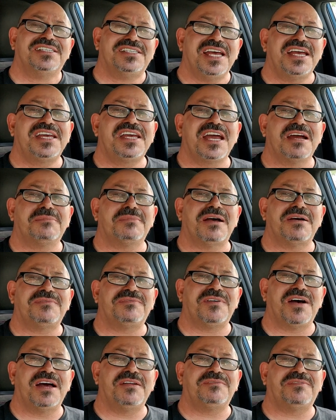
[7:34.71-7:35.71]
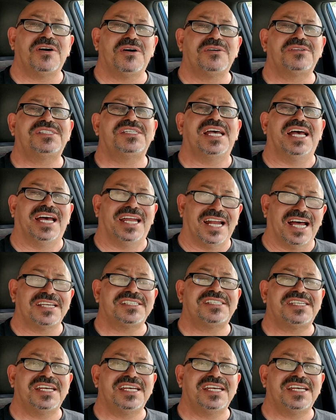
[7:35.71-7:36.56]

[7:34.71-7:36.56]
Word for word: Take care, my fine folks, and I'll